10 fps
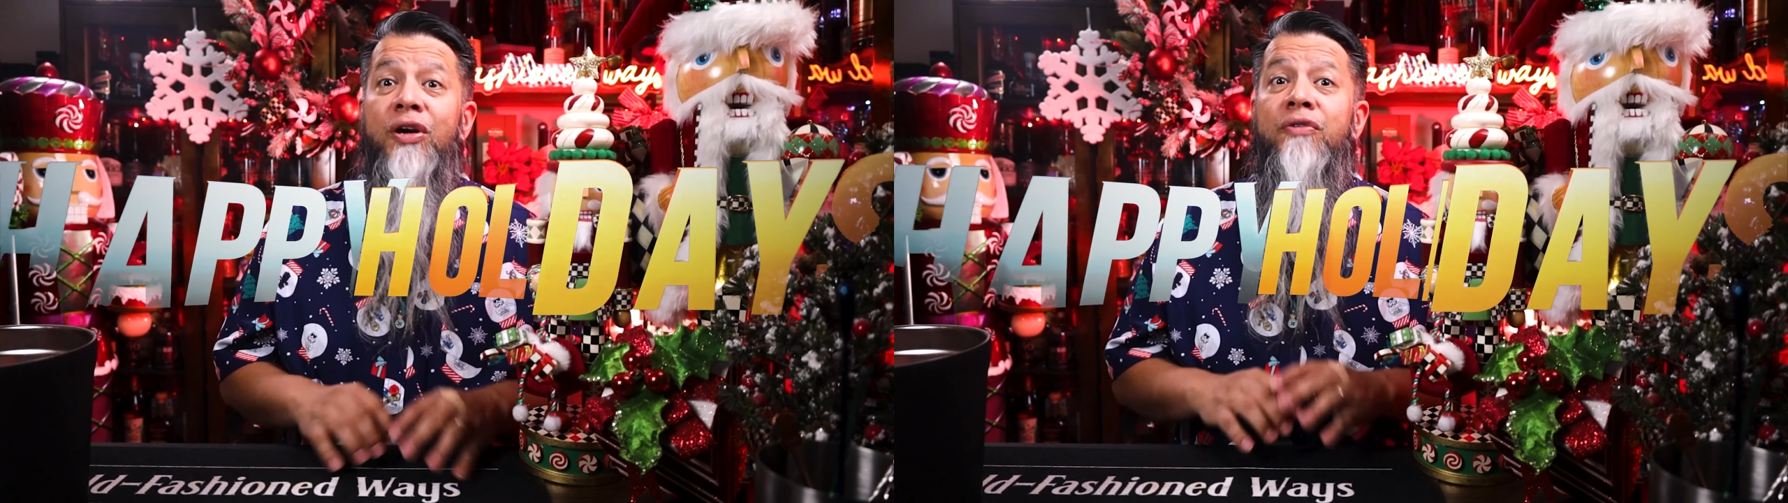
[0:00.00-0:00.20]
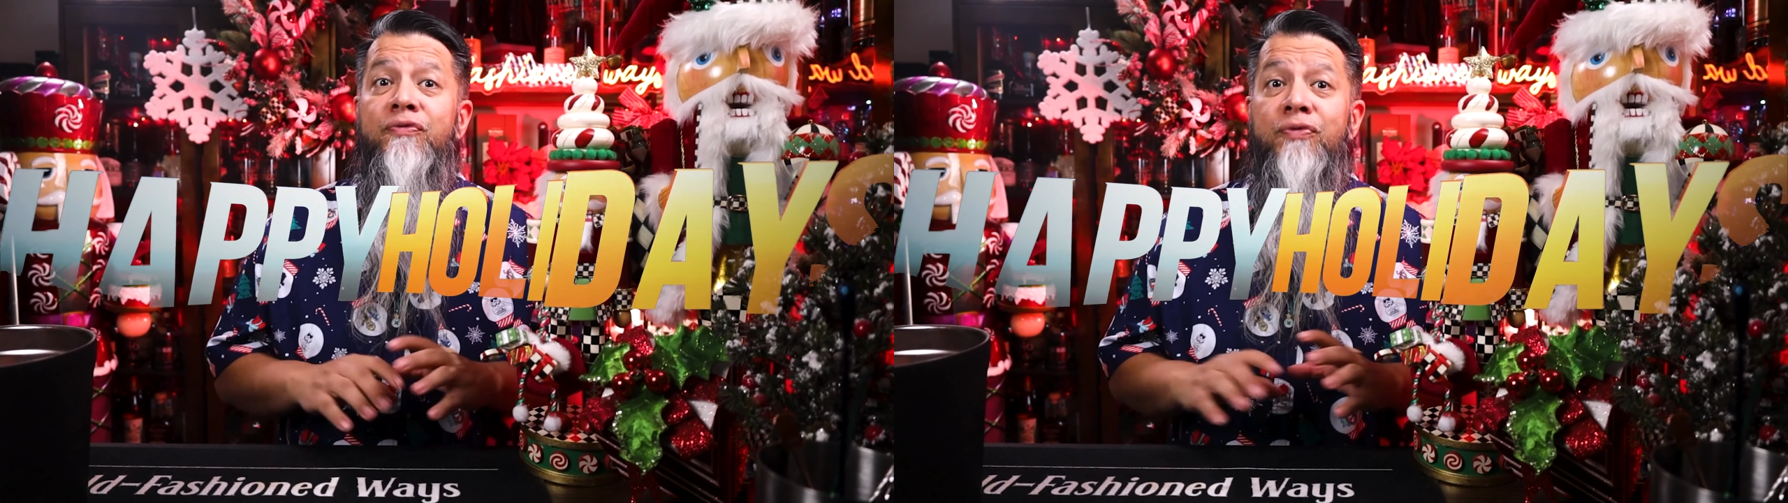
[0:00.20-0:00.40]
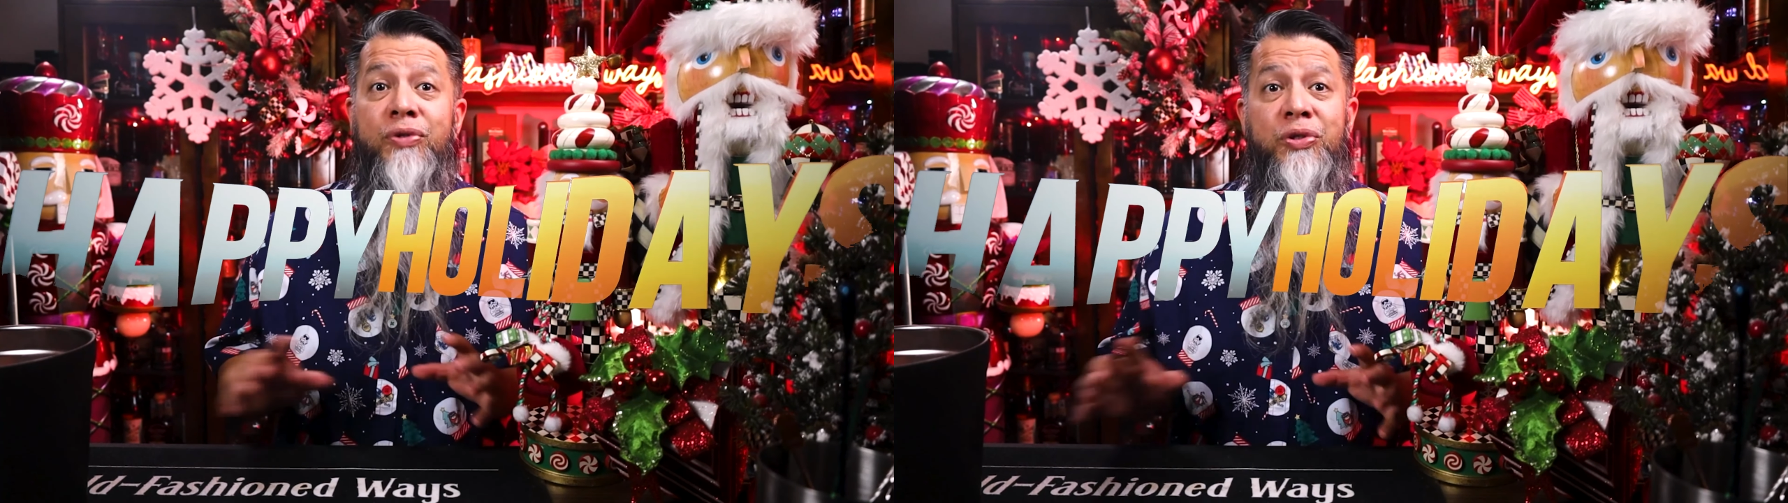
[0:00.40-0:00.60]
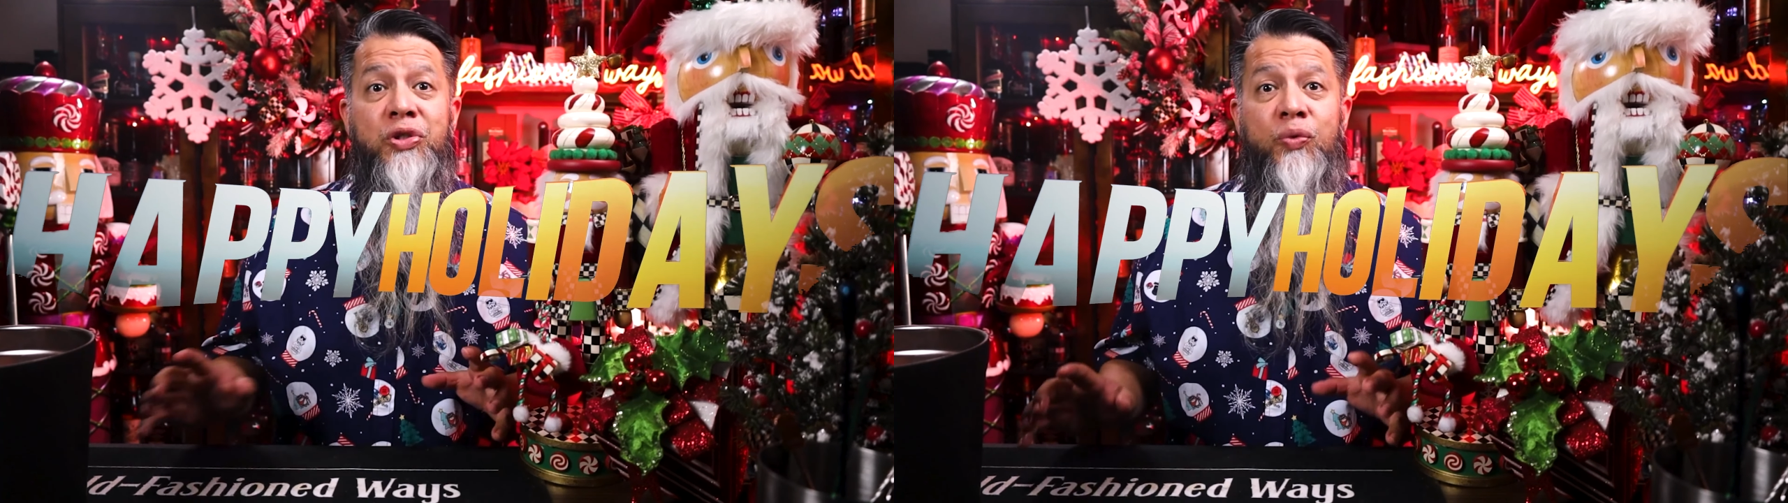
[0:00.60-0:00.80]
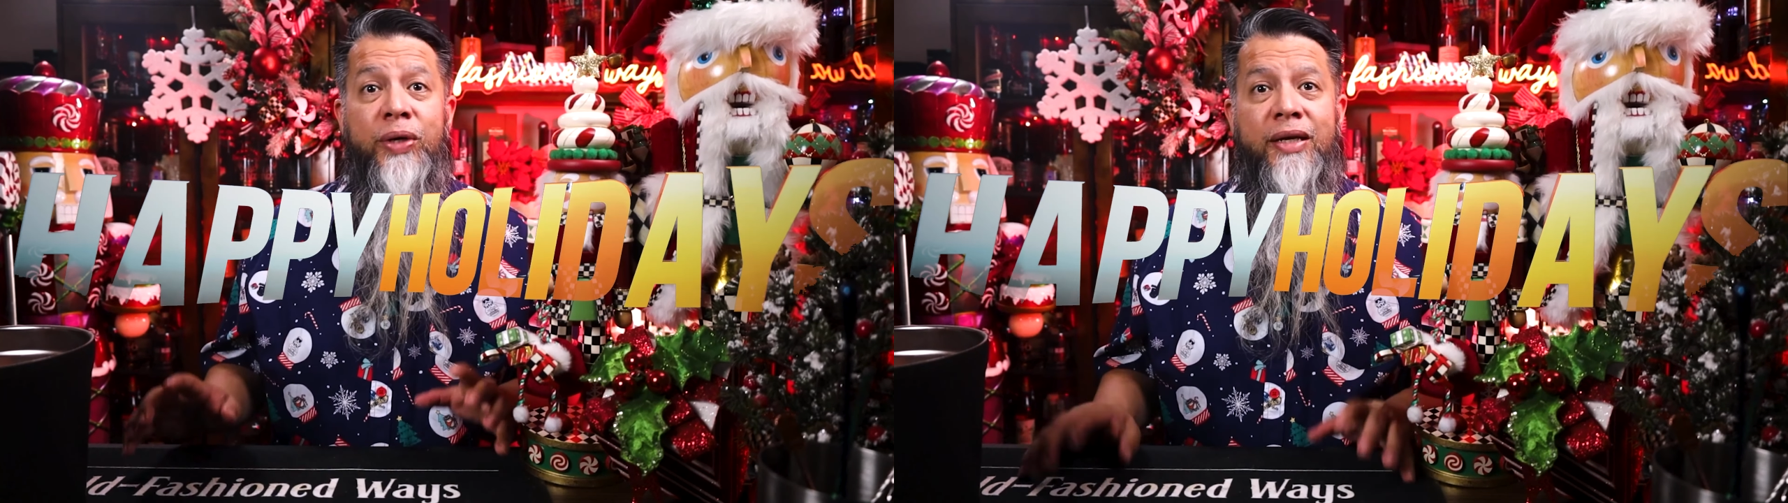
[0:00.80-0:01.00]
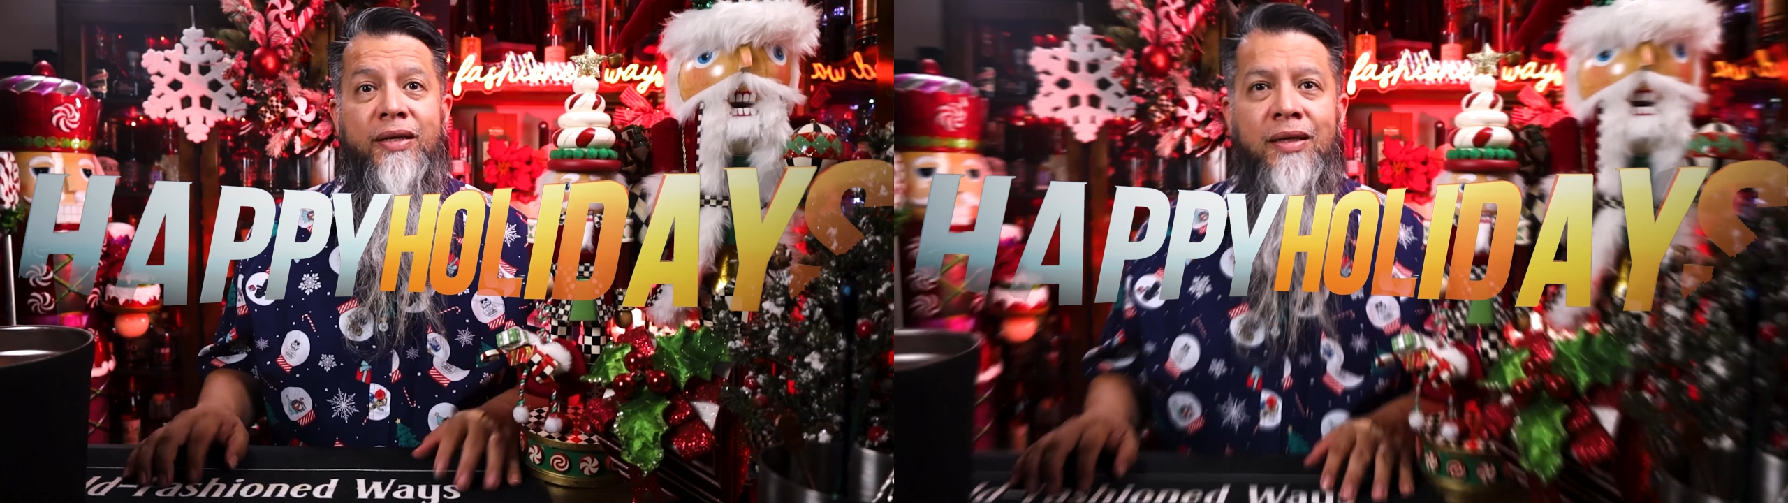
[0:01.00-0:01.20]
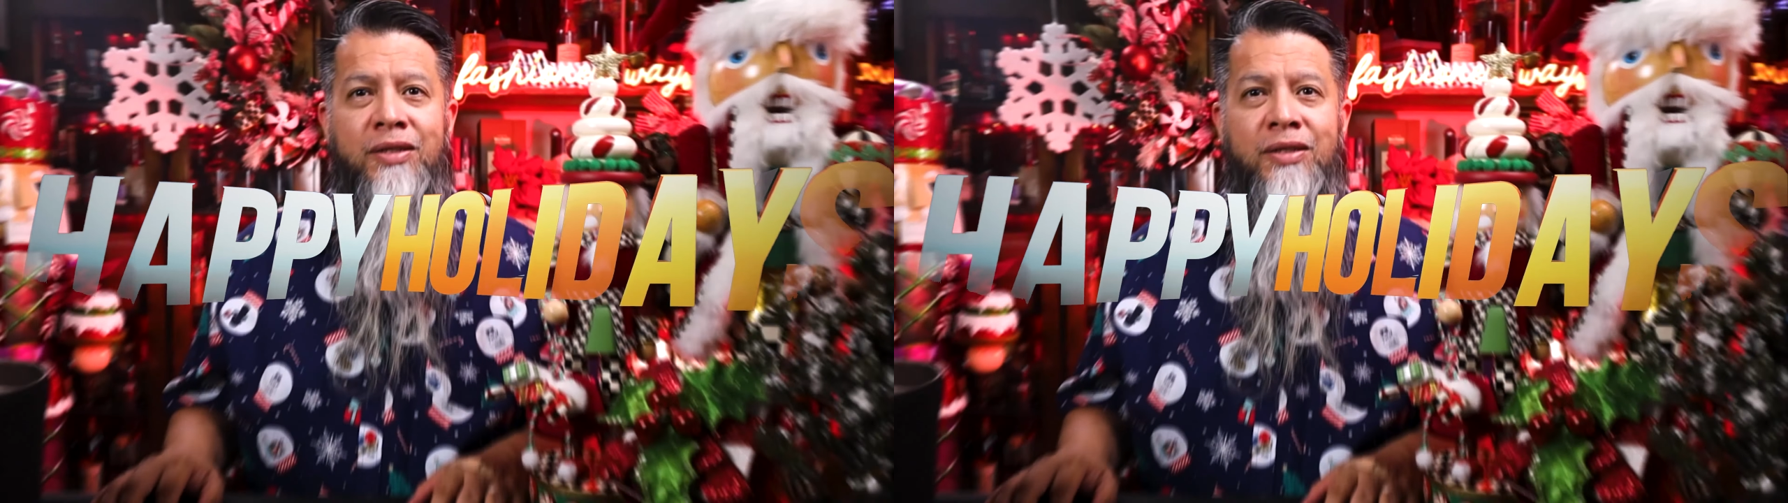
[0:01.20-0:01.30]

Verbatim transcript: in full swing.